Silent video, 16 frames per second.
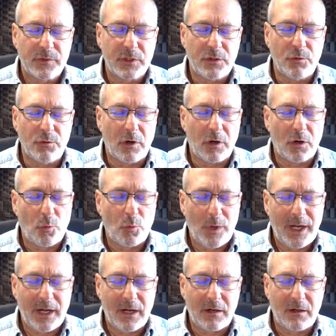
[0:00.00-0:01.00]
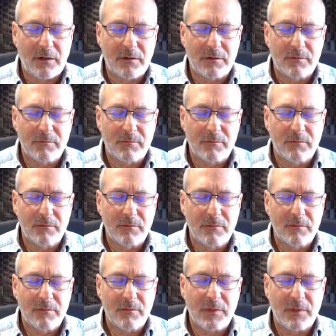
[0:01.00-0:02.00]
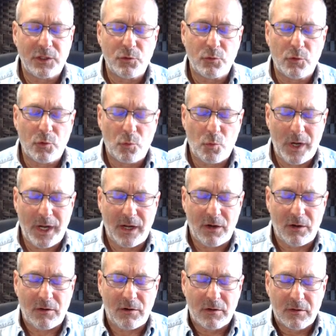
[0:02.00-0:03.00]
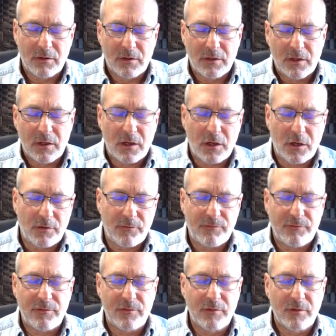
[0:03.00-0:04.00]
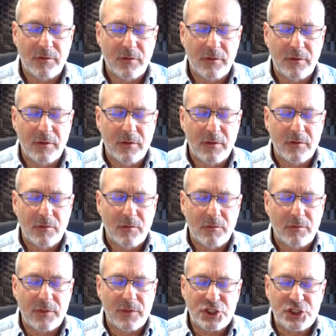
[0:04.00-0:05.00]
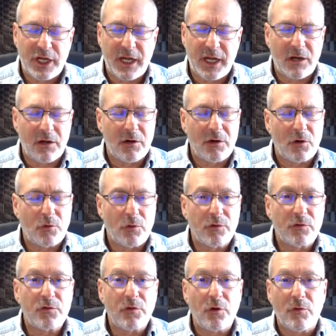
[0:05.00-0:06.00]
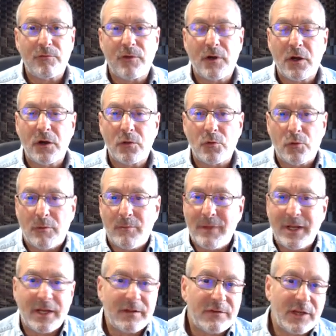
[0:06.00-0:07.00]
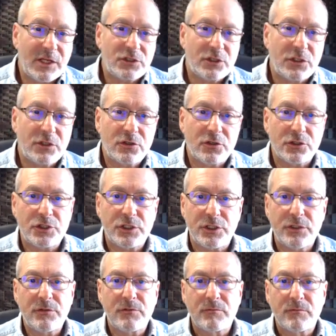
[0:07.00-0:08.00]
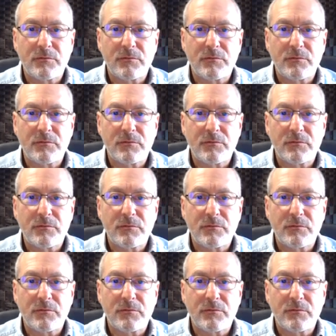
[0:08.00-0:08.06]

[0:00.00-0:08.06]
You are aware that you are aware of the chair or sofa or meditation cushion